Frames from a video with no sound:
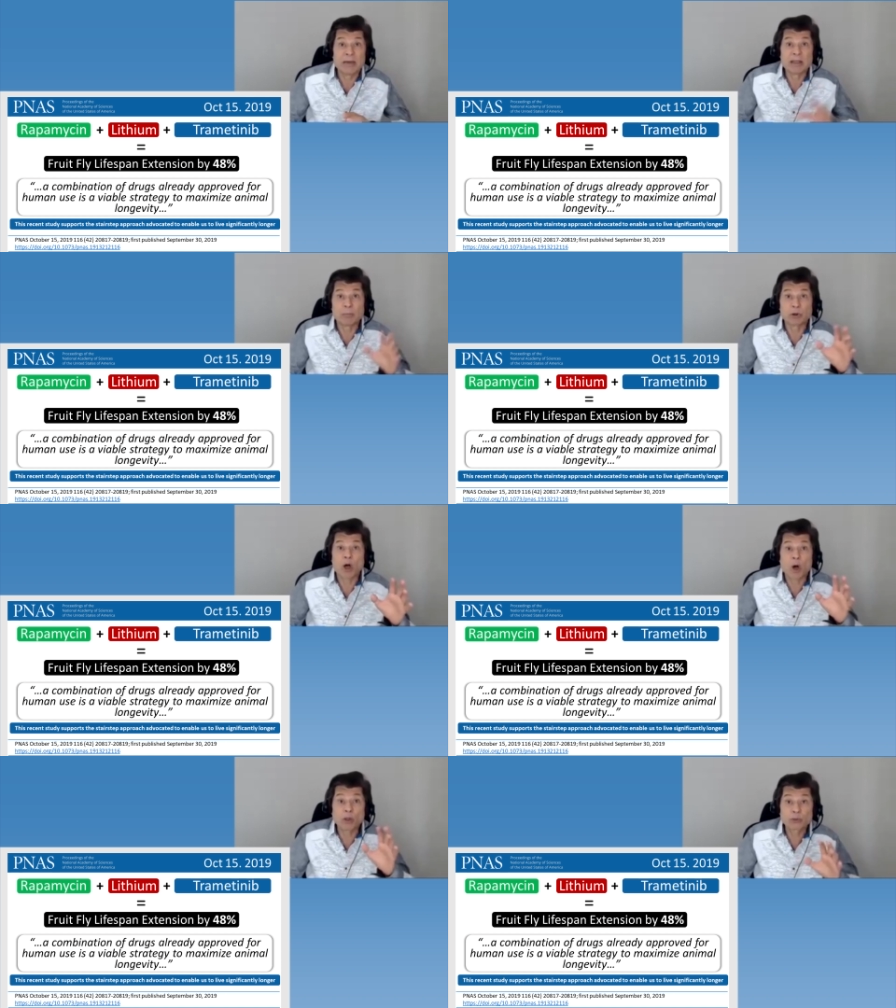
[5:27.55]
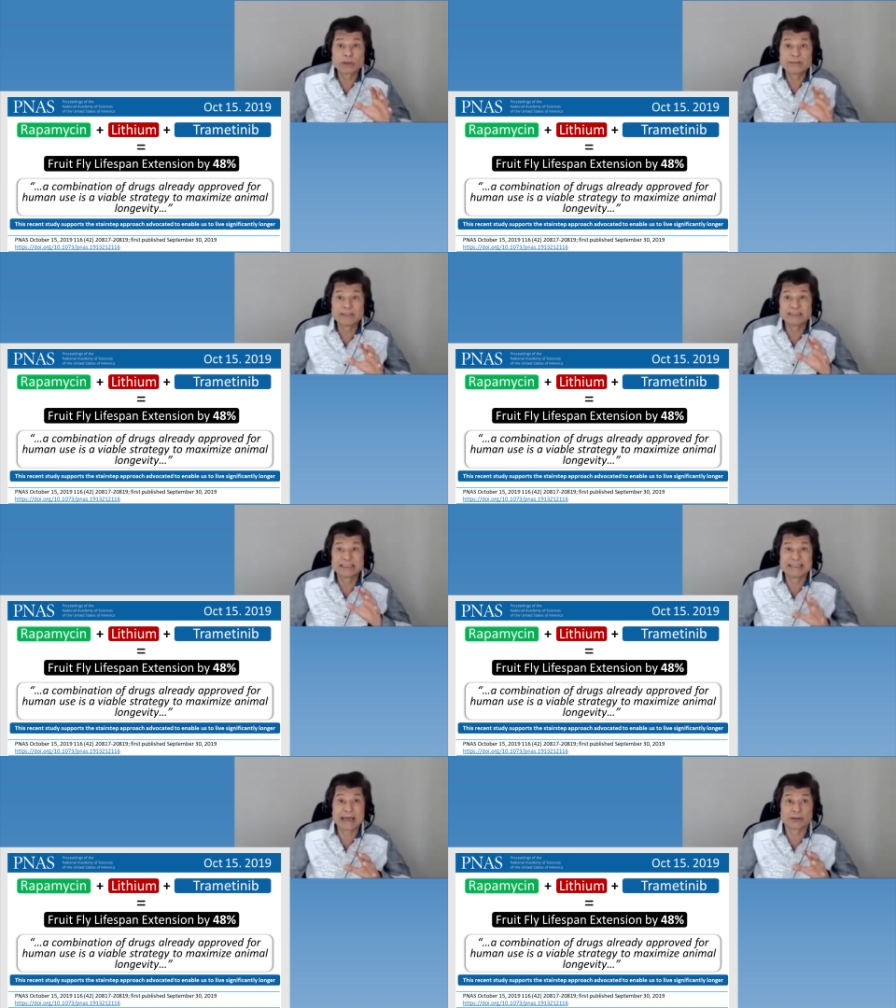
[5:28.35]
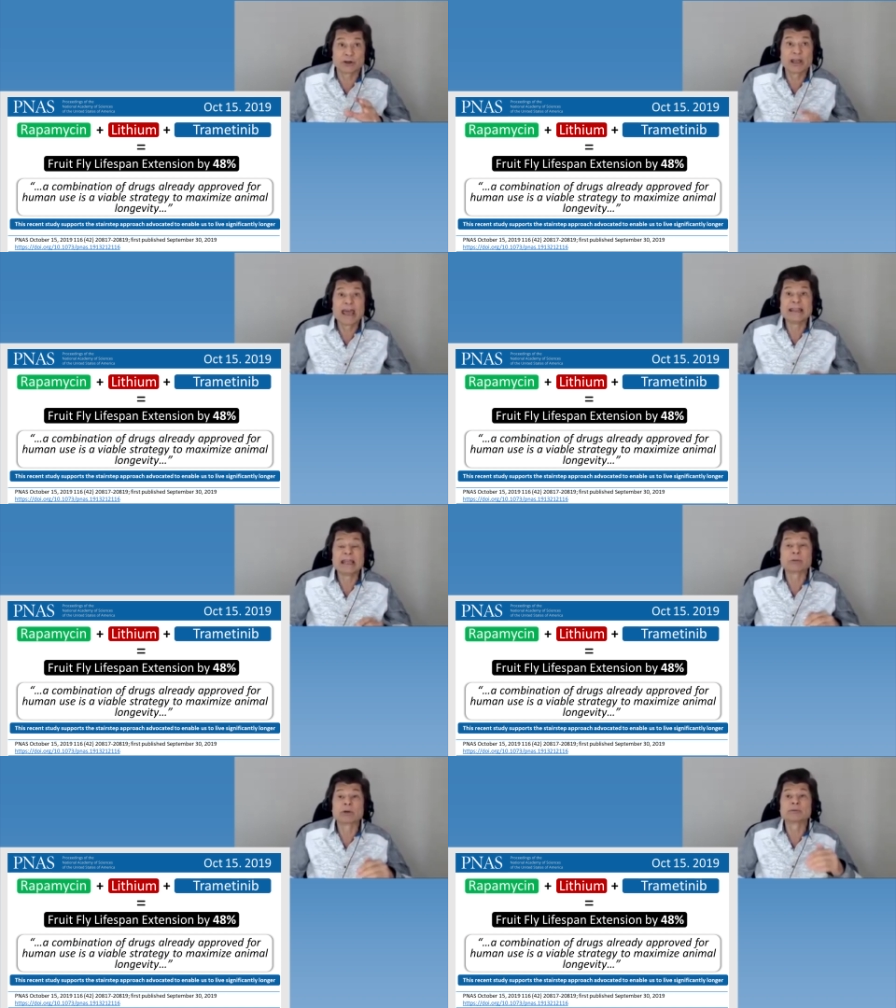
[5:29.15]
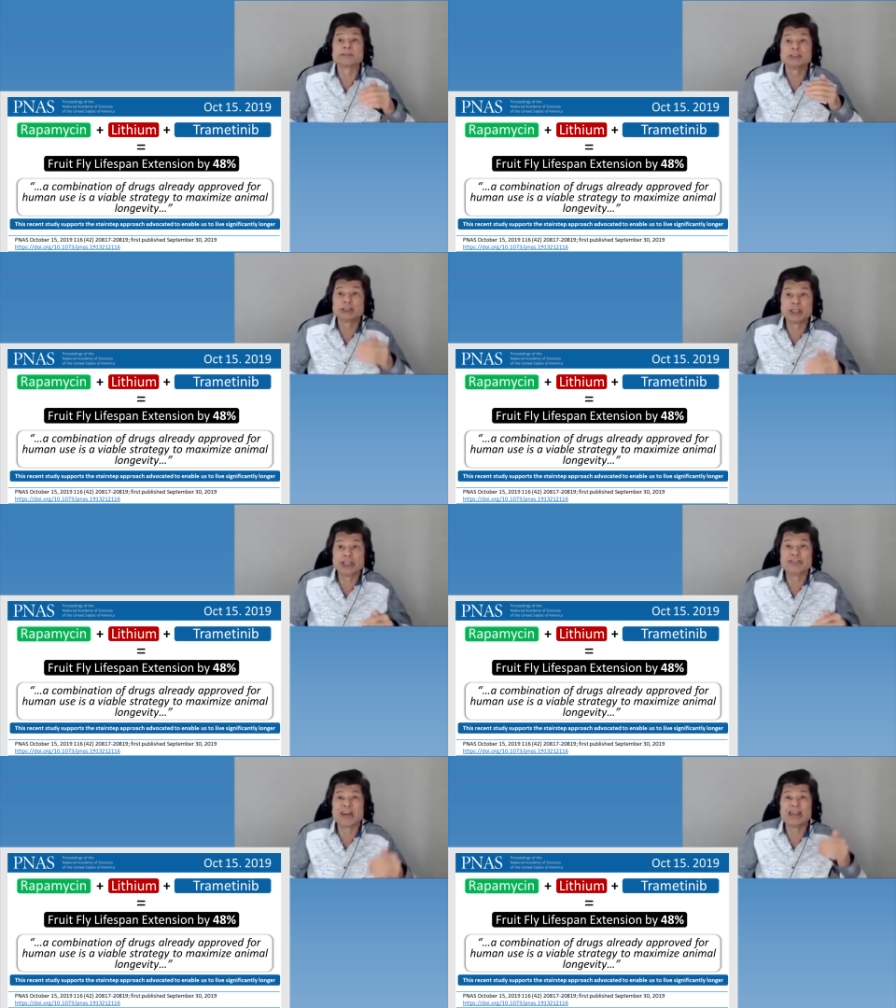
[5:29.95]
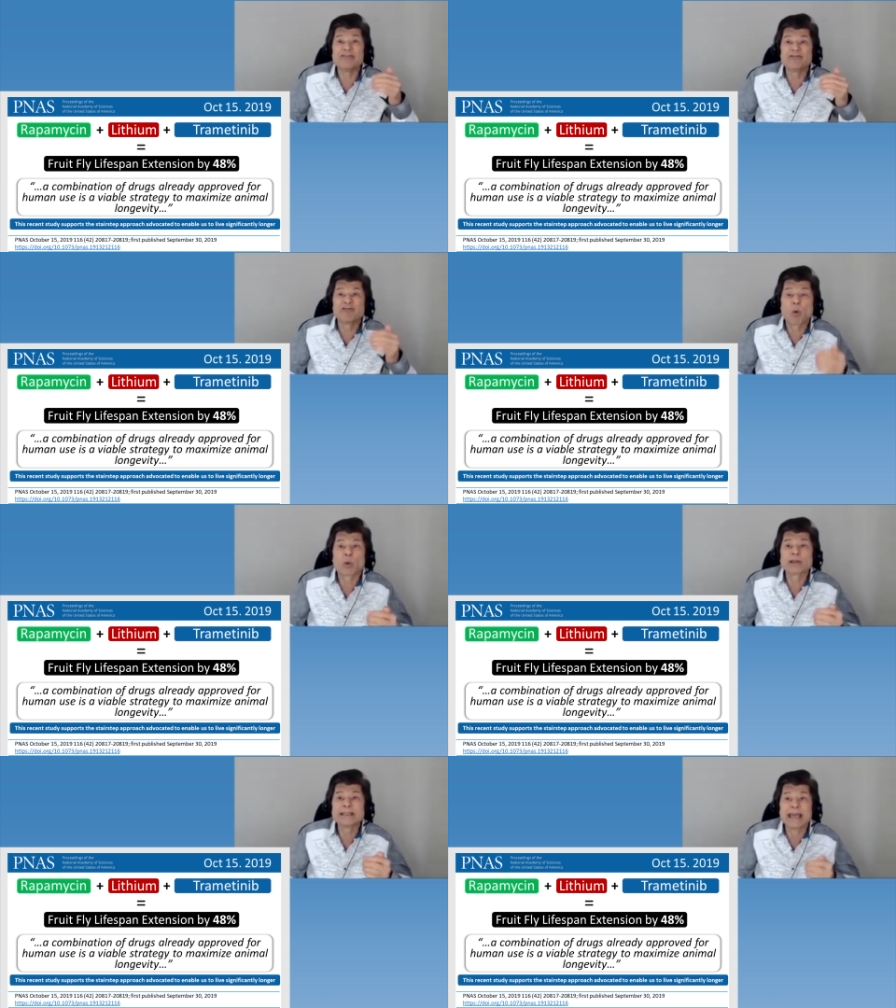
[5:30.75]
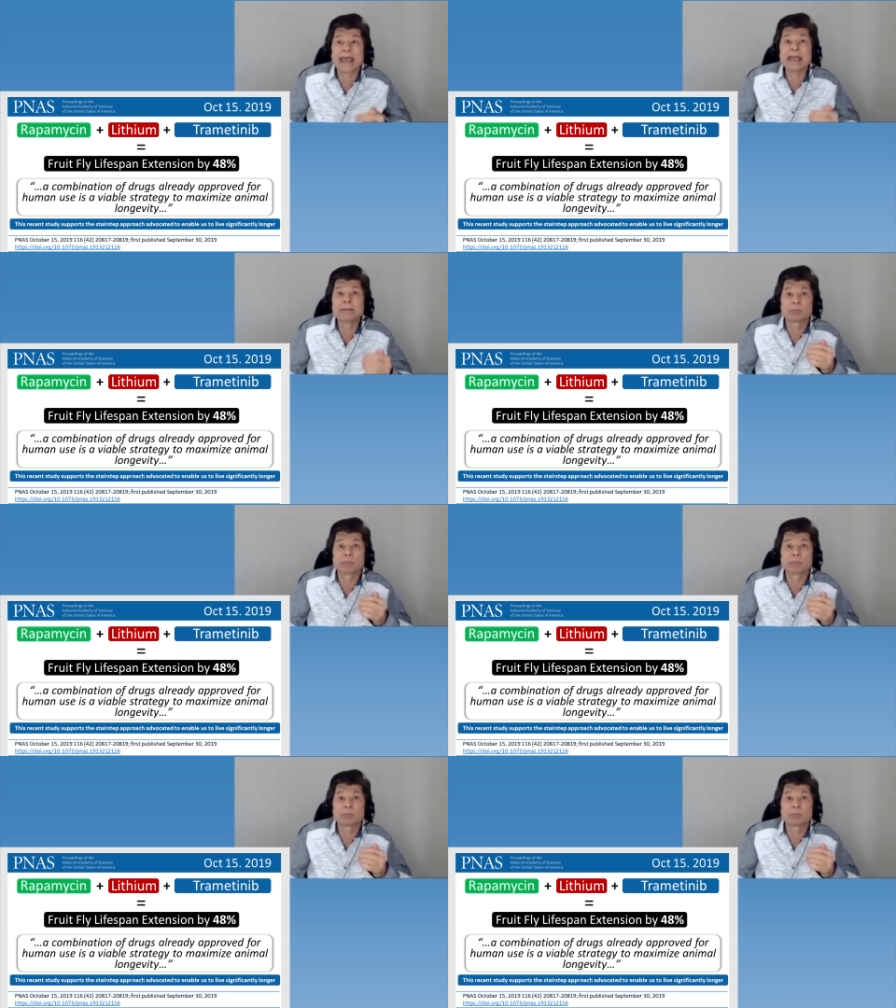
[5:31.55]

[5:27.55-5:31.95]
They put all three of these together and they were able to achieve a 48%